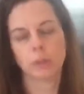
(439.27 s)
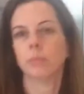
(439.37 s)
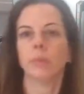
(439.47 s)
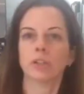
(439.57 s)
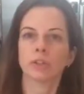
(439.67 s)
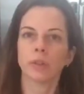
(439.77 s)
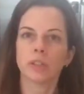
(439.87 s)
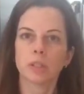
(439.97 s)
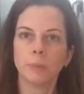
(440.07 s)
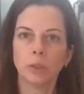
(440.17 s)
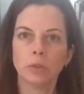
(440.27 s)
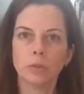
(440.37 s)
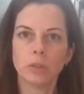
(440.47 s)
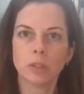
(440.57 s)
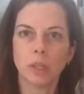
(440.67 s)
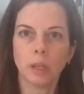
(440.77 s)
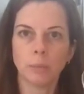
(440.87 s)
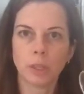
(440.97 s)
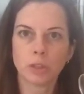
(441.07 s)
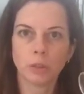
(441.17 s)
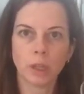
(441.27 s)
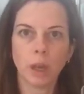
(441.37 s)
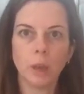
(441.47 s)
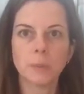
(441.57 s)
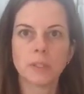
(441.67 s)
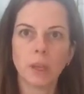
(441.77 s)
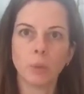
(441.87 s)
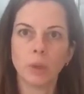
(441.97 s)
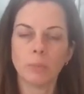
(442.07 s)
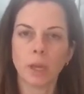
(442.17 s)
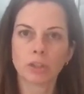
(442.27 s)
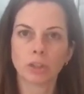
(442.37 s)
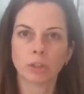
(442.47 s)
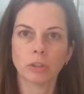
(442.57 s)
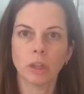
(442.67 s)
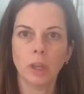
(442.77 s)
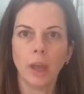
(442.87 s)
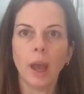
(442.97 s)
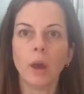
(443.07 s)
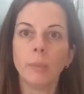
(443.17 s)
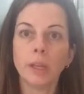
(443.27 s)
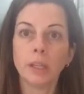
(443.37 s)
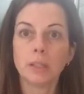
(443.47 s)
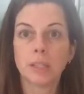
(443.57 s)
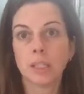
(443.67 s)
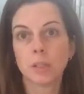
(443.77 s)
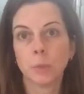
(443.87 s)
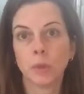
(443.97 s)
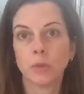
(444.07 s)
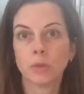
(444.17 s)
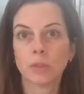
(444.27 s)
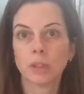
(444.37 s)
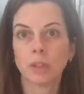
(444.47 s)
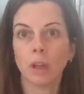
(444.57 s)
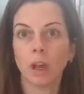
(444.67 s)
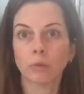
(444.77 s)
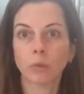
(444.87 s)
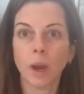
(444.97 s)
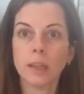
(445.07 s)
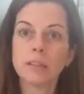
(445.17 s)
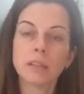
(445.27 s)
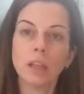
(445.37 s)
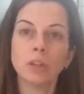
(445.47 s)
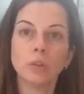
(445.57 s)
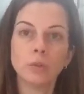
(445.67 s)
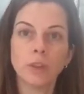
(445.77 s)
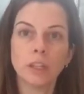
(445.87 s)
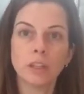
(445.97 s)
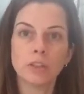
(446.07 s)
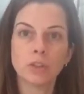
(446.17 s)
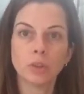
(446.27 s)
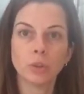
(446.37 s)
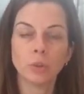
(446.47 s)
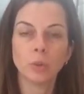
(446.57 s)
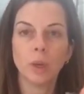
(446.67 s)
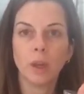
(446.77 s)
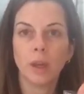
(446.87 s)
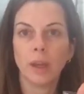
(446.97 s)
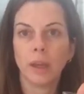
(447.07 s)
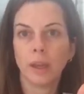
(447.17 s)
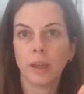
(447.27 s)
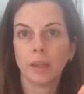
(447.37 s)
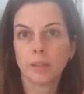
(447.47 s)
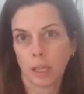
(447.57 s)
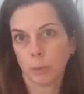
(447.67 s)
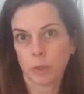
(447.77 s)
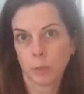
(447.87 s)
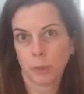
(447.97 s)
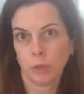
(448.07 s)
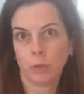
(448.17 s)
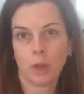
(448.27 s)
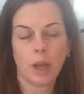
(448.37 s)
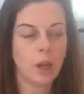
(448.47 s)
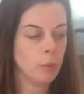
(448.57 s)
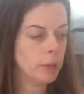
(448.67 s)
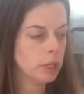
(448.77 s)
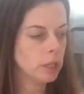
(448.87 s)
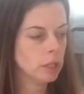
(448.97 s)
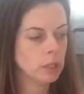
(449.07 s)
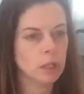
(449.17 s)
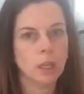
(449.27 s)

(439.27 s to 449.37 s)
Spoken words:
measuring spoons and measuring cups, and we measured how many teaspoons of rice can you fit into a tablespoon, how many